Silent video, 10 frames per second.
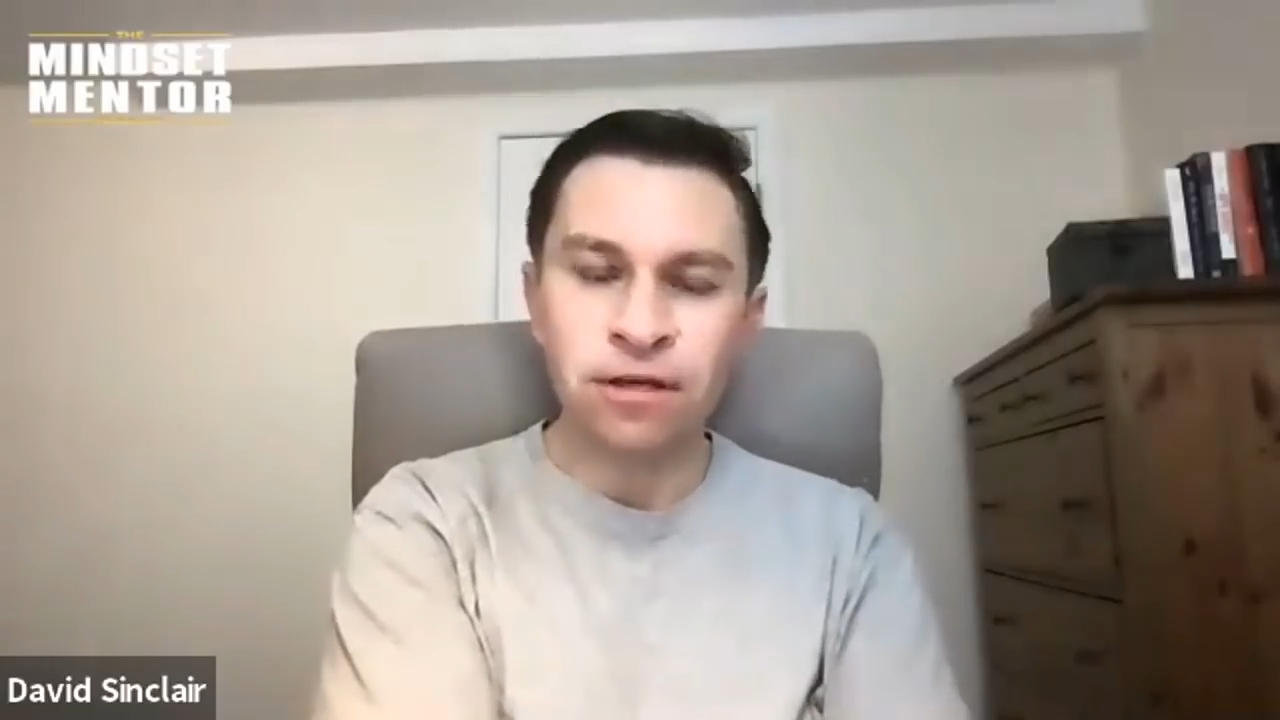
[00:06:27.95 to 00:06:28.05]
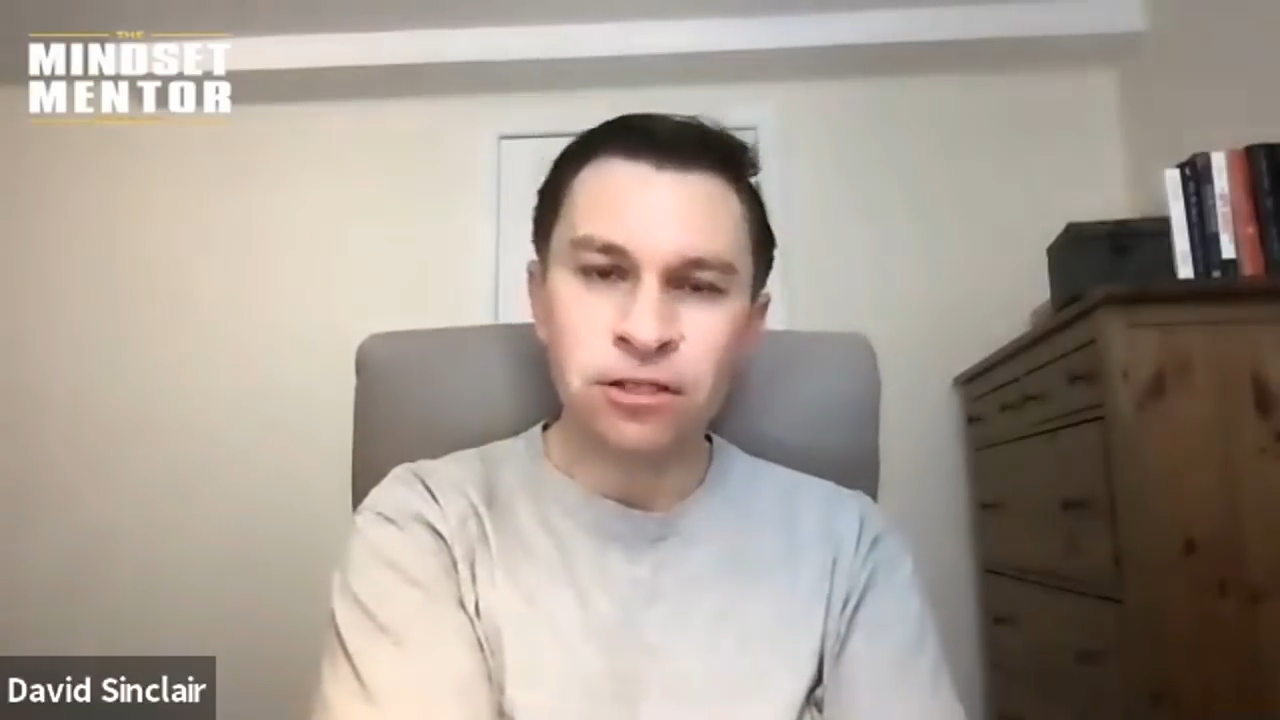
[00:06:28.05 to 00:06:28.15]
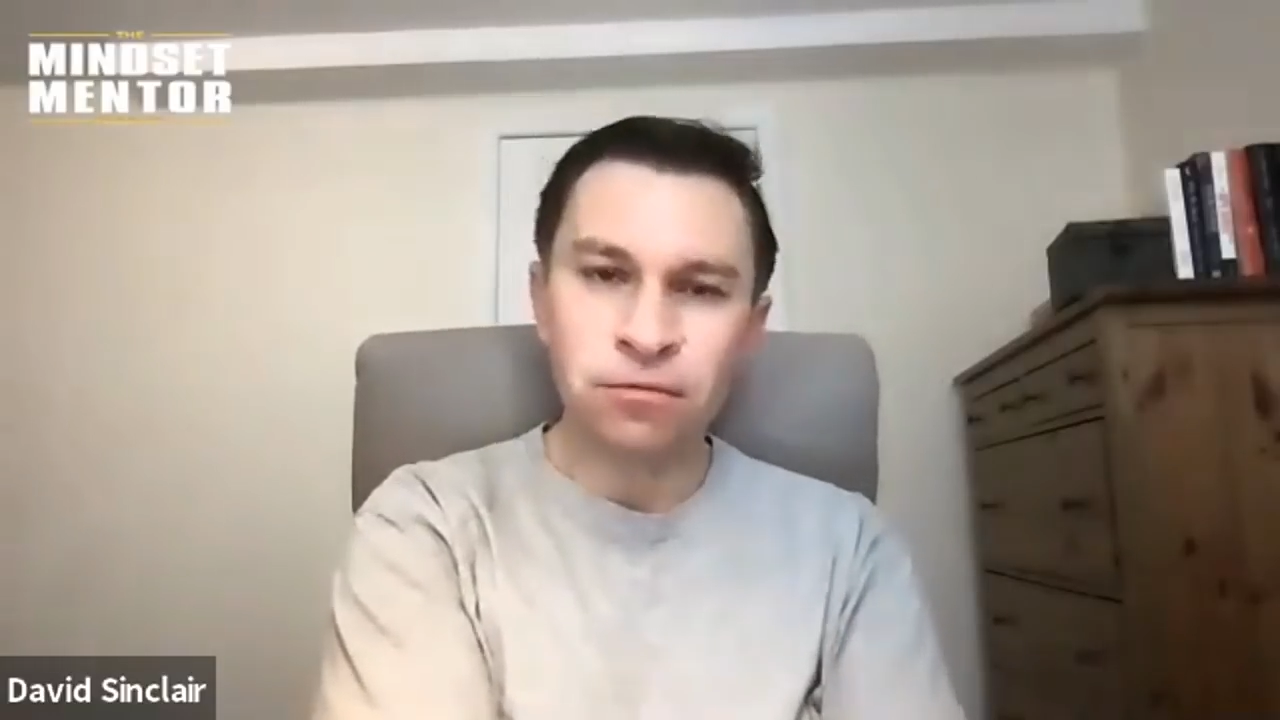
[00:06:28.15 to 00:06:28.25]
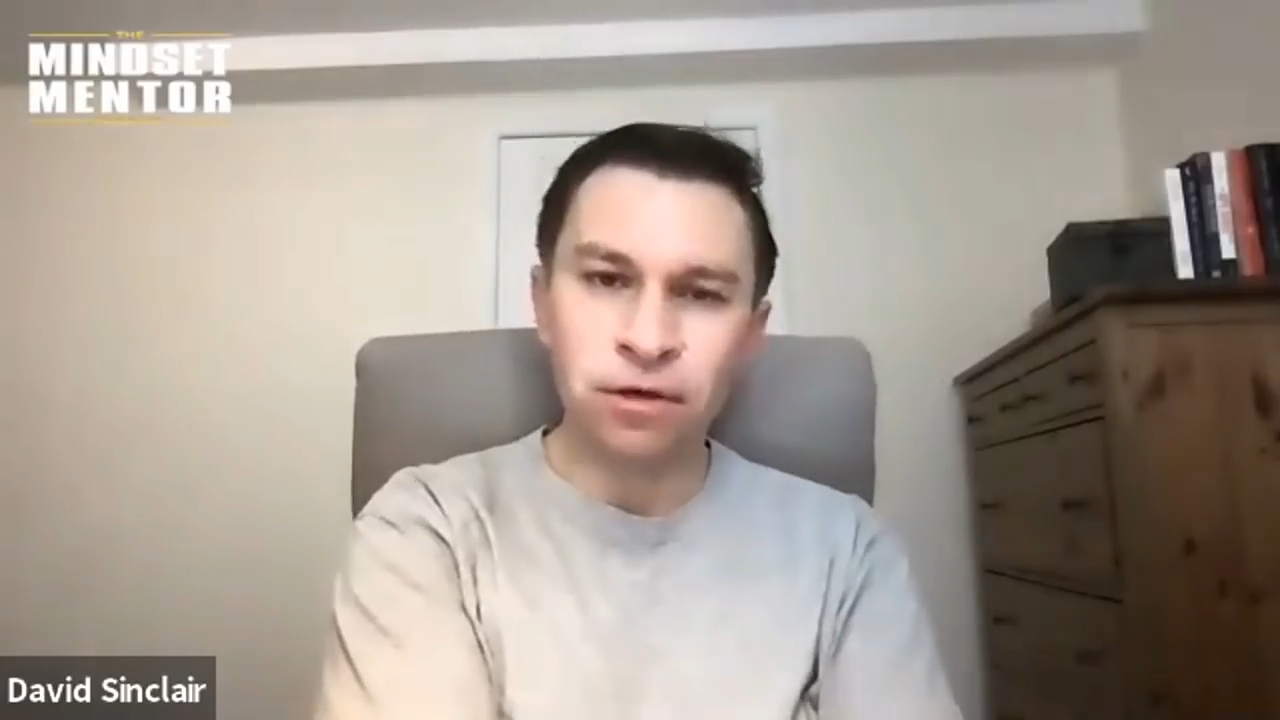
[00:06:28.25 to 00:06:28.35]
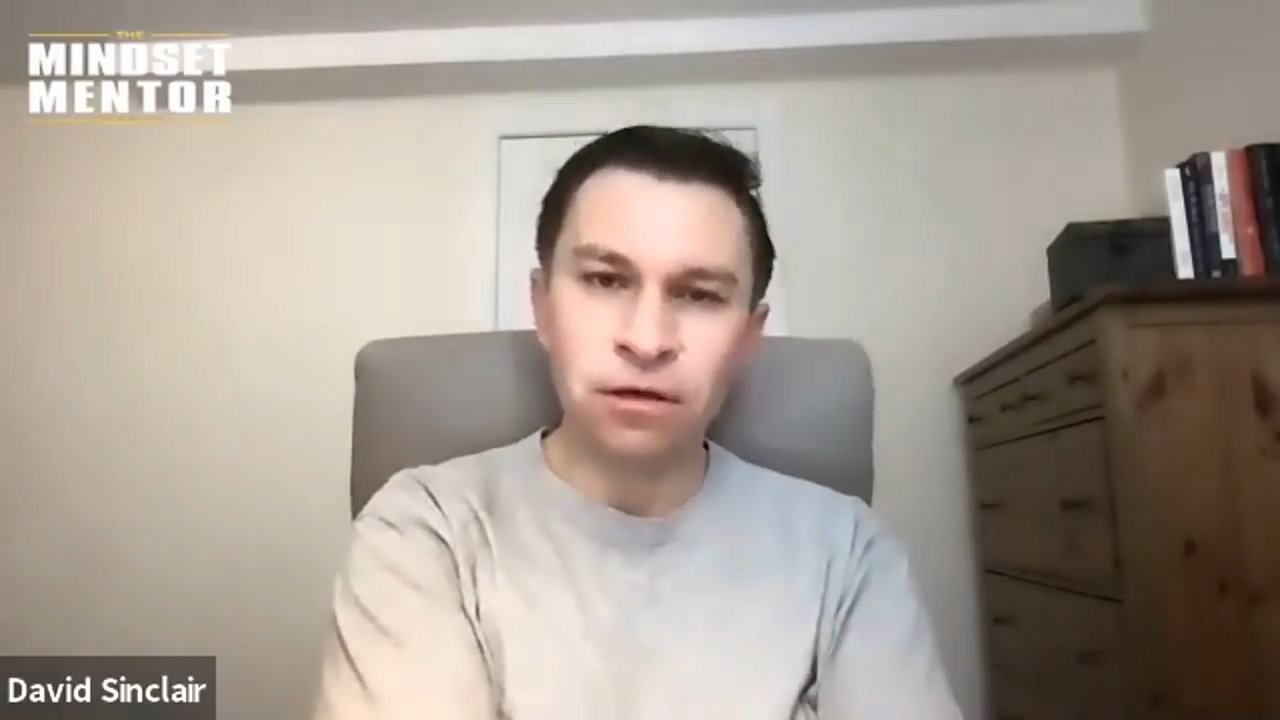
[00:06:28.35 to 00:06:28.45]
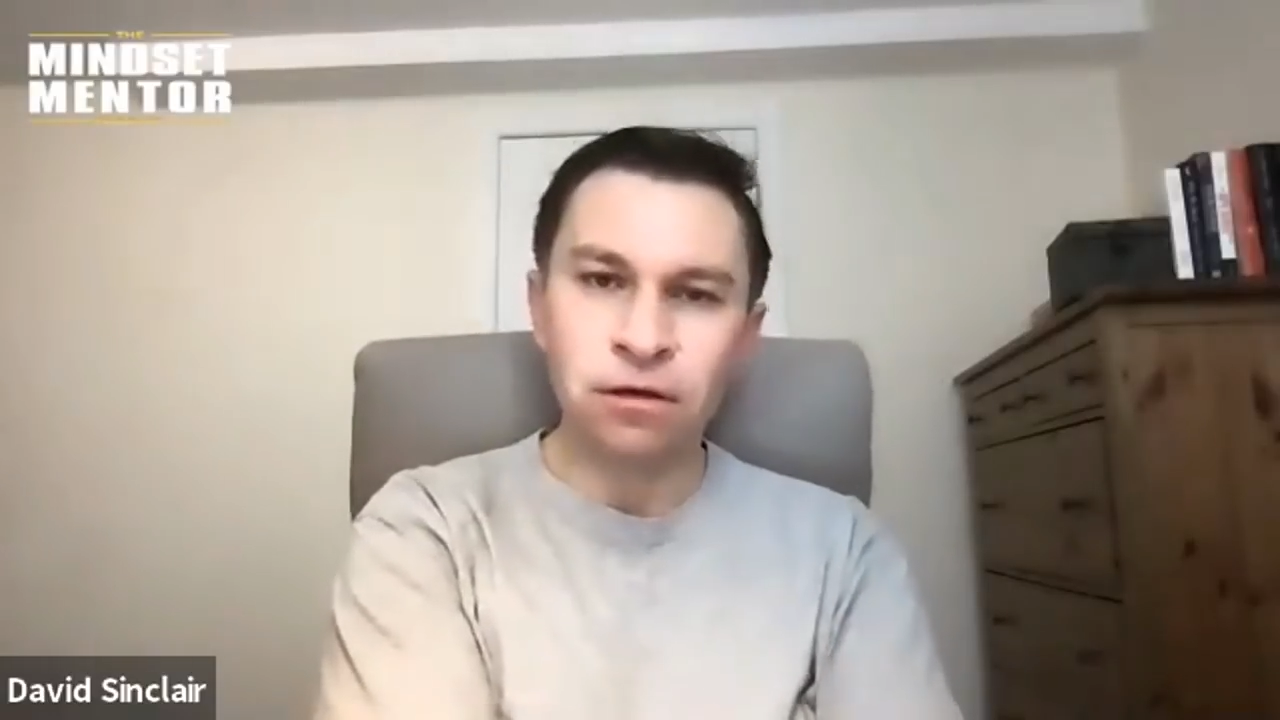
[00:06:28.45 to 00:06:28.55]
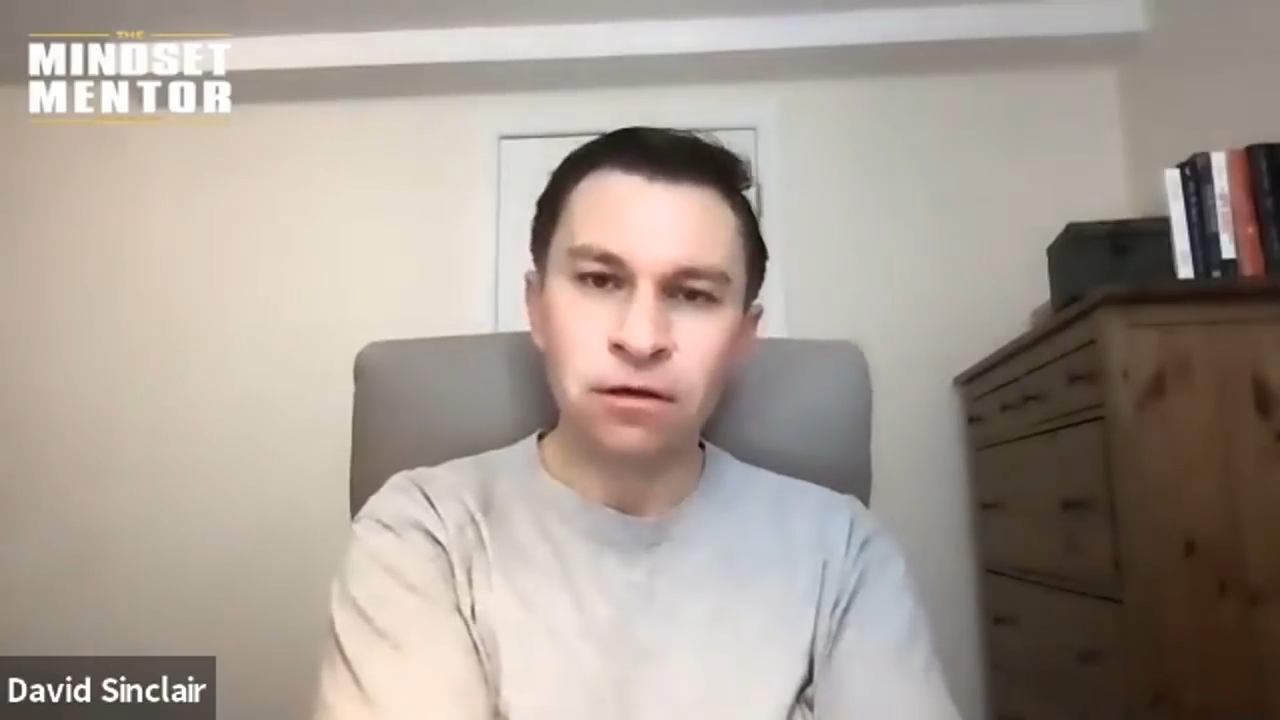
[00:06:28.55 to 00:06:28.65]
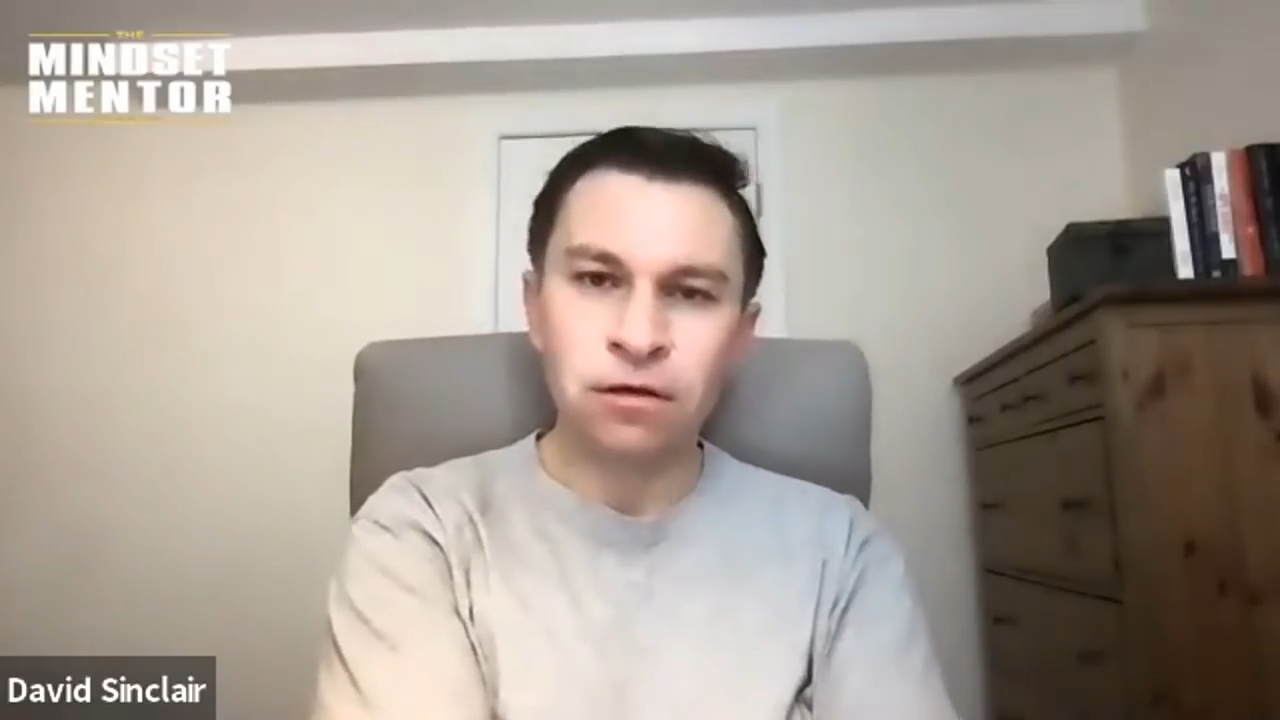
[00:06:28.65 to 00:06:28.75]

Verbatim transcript: to be